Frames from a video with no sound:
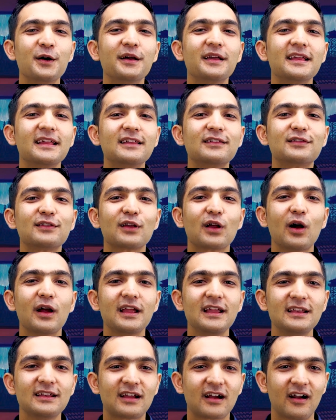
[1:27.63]
Is
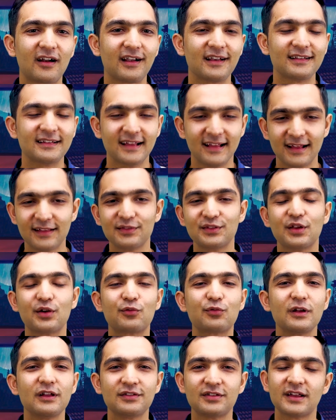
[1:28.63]
incorrect, and the
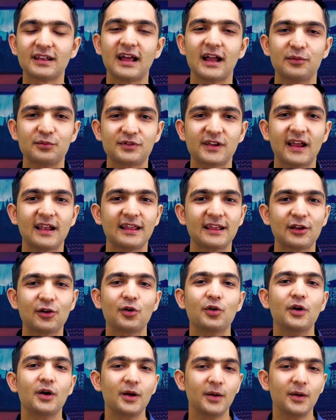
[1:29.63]
reason I'm telling you,